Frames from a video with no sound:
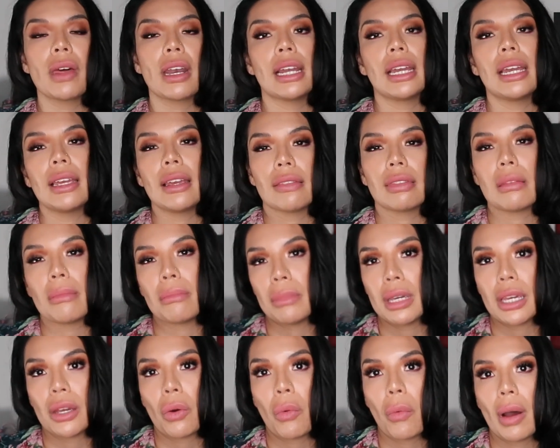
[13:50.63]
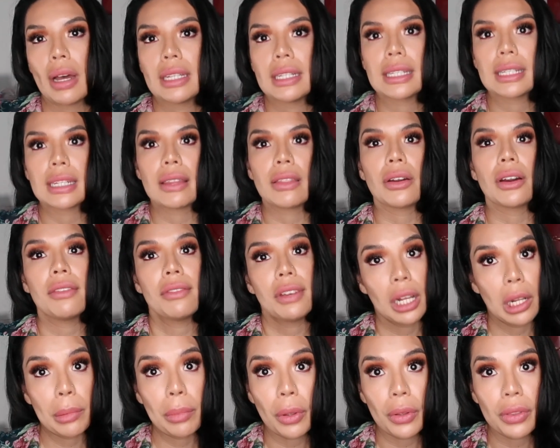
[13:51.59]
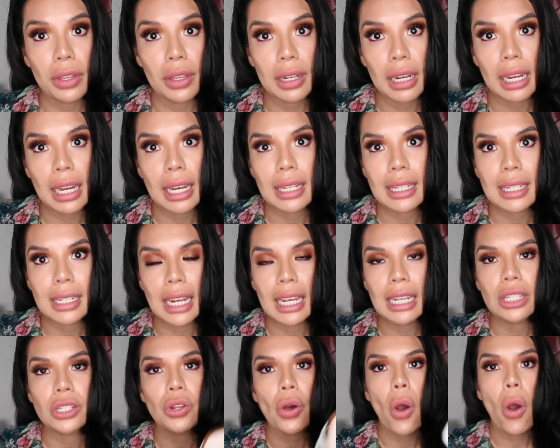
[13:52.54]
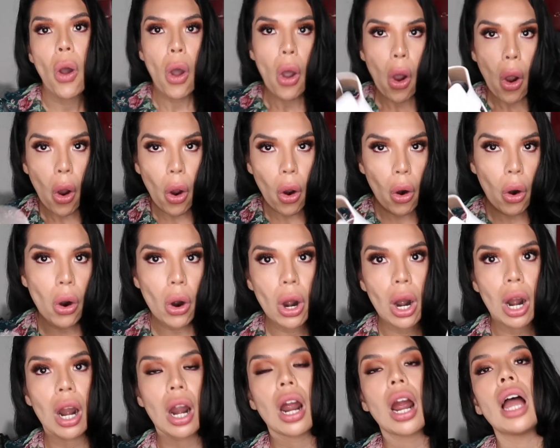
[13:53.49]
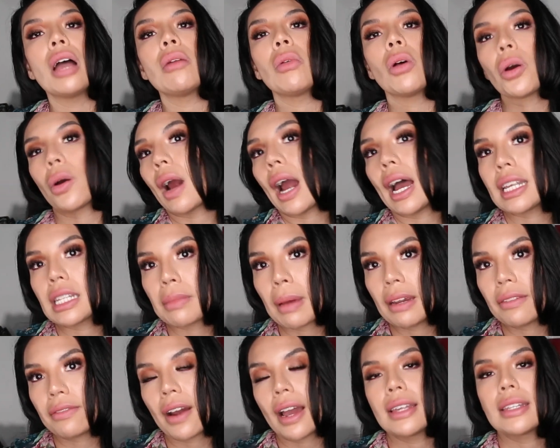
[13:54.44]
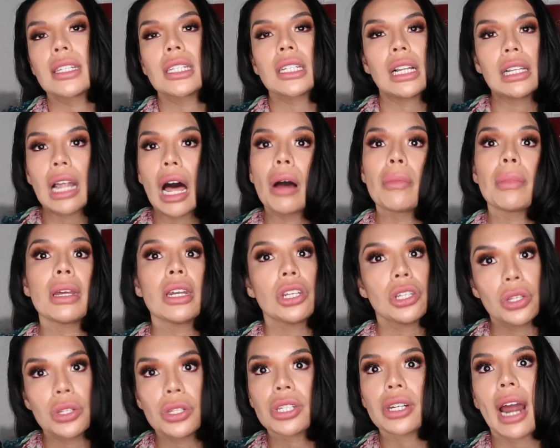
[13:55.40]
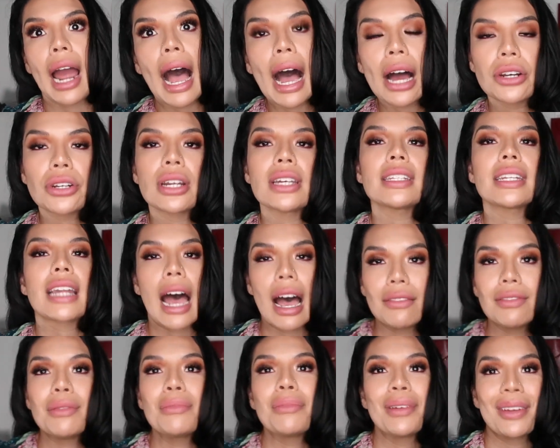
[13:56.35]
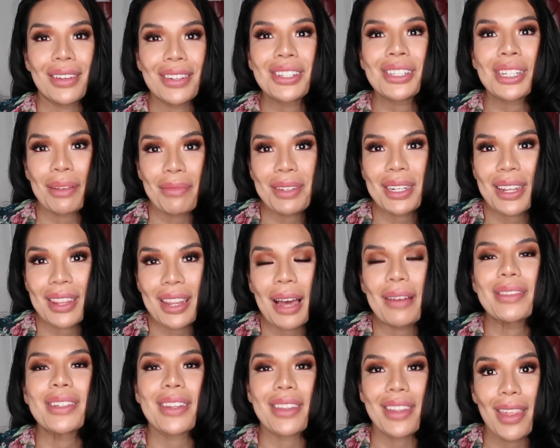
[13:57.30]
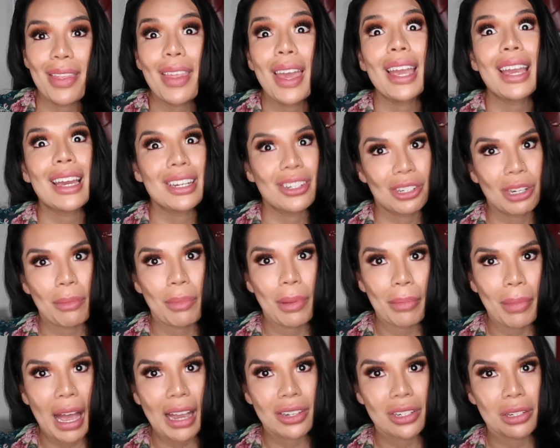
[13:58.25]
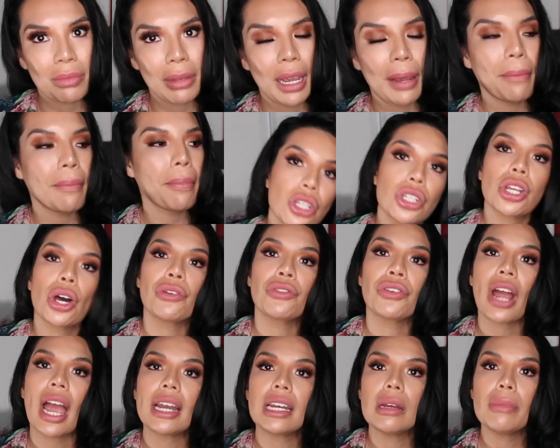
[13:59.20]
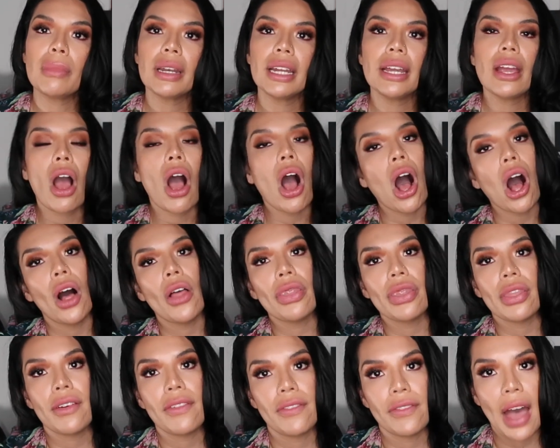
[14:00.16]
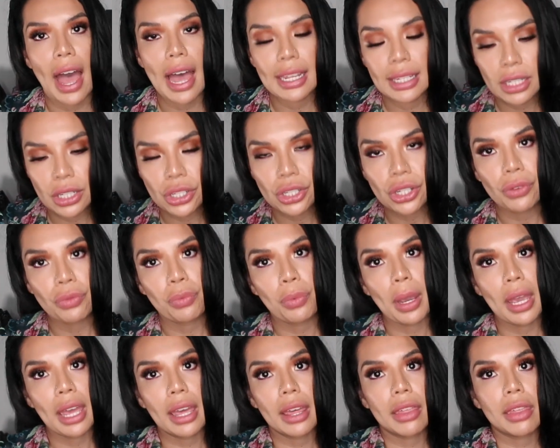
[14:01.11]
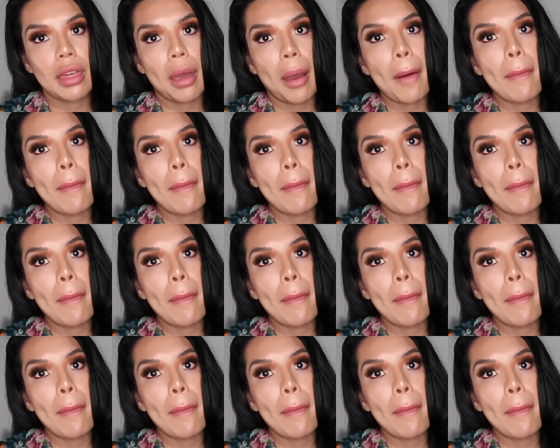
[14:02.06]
that I can get the mink ones and they're available in the United States. Or I will harass my friends to allow me to use their address to have it be shipped to them so then they can ship it back to me. So for anybody on the fence with